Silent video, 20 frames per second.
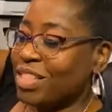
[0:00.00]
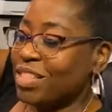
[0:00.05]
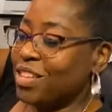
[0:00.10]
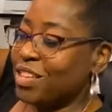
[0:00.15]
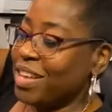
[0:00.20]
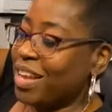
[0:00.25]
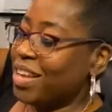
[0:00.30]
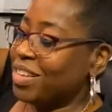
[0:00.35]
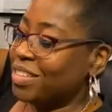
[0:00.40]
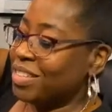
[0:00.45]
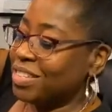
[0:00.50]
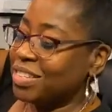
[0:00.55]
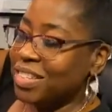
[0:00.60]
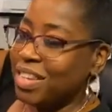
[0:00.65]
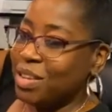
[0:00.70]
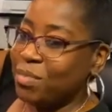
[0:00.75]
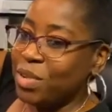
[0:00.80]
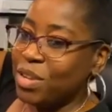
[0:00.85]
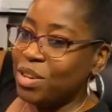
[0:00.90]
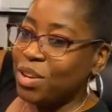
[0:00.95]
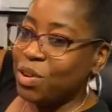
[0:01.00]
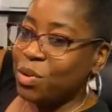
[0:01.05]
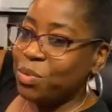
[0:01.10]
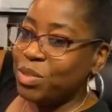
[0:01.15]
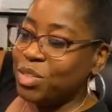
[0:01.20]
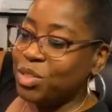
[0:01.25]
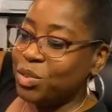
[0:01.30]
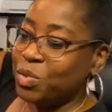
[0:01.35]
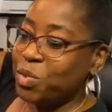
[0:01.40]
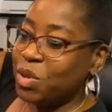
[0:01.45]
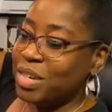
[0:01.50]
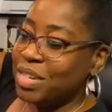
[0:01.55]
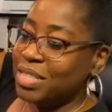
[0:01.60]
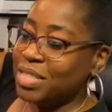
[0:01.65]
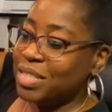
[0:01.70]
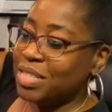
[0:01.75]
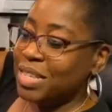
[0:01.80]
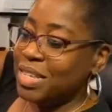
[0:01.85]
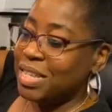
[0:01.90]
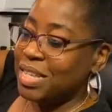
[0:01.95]
So y'all just let me know what you want
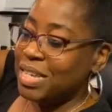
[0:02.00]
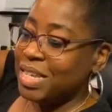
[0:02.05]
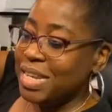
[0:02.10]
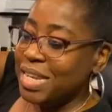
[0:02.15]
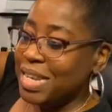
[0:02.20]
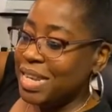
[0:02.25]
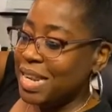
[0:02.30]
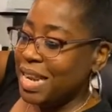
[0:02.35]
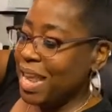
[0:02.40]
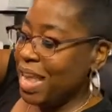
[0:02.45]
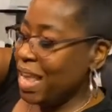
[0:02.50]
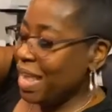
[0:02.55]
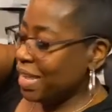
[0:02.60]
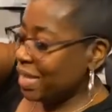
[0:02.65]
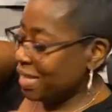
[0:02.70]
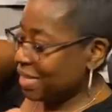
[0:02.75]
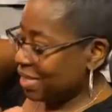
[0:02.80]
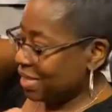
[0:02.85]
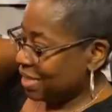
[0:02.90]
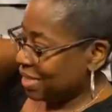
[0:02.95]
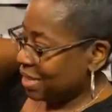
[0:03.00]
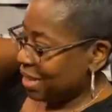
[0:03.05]
to see next.